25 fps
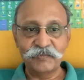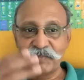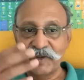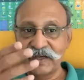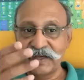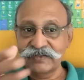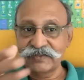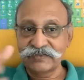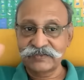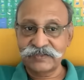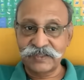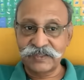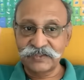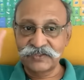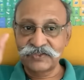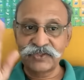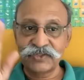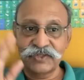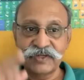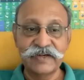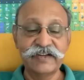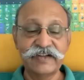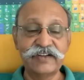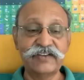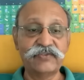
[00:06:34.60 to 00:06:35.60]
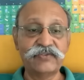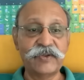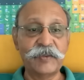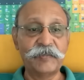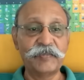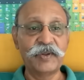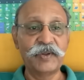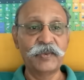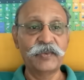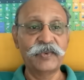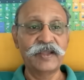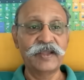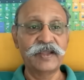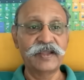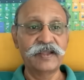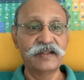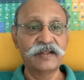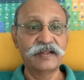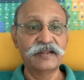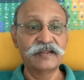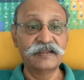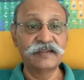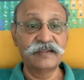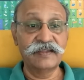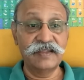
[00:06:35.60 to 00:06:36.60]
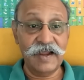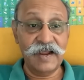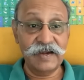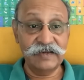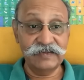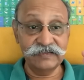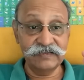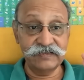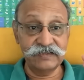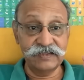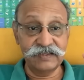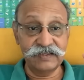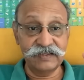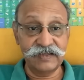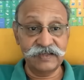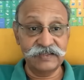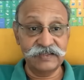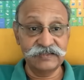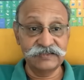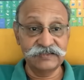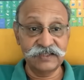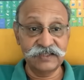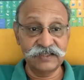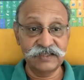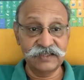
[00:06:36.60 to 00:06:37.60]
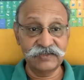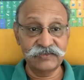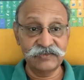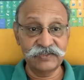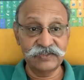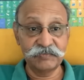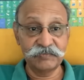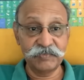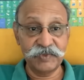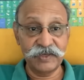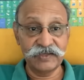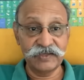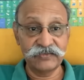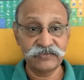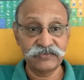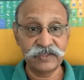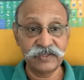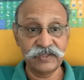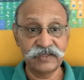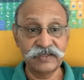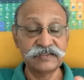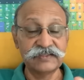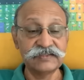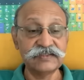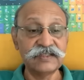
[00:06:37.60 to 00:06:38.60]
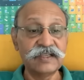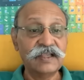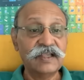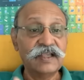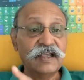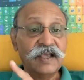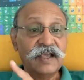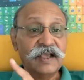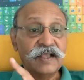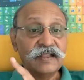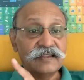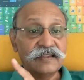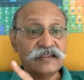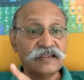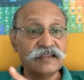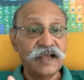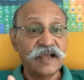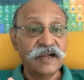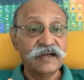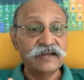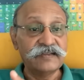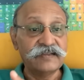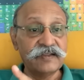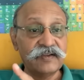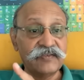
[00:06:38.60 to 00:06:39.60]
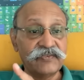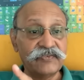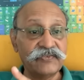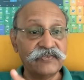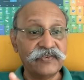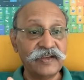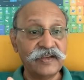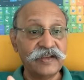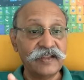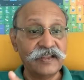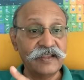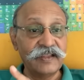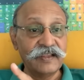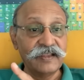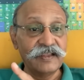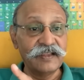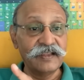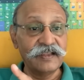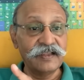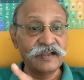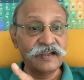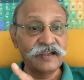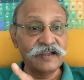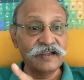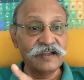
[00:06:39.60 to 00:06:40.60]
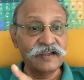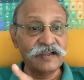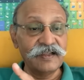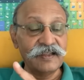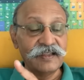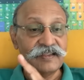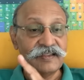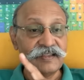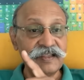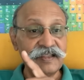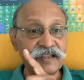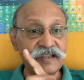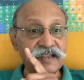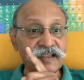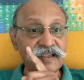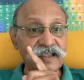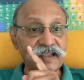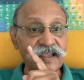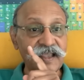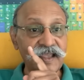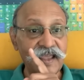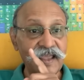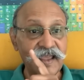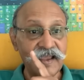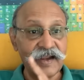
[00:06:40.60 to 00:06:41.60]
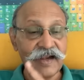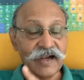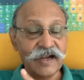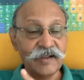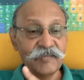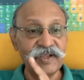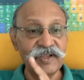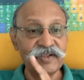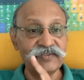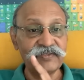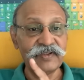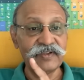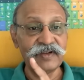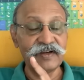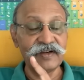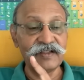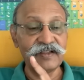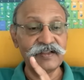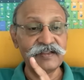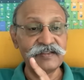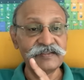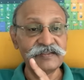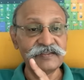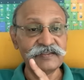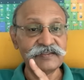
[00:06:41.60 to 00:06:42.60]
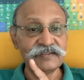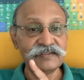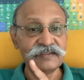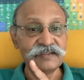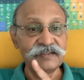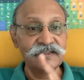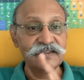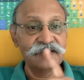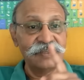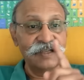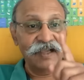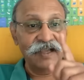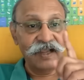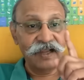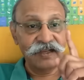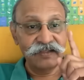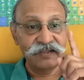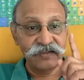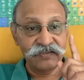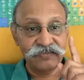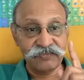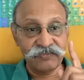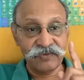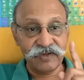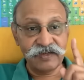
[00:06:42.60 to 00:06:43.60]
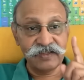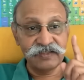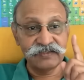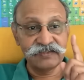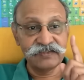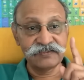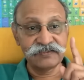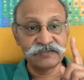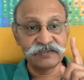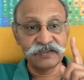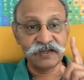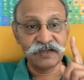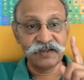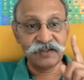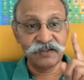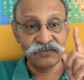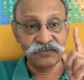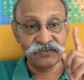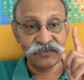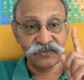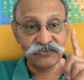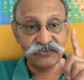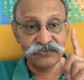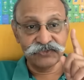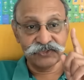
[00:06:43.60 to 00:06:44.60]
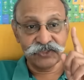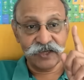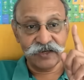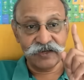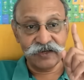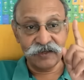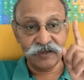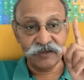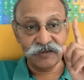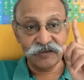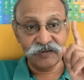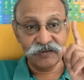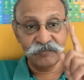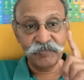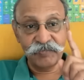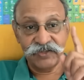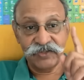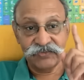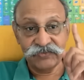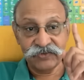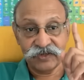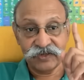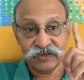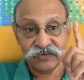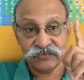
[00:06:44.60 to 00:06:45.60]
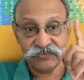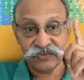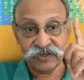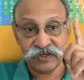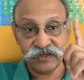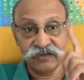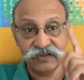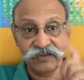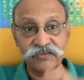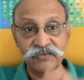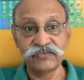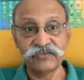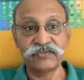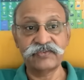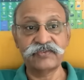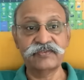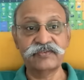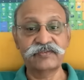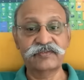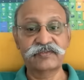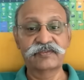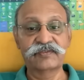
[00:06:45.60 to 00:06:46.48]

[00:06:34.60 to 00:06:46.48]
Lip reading: Pakistan shouldn't get swept away. That's the danger at which Pakistan is, and that's the feeling in the academic circles and the strategic circles of China. Please understand this.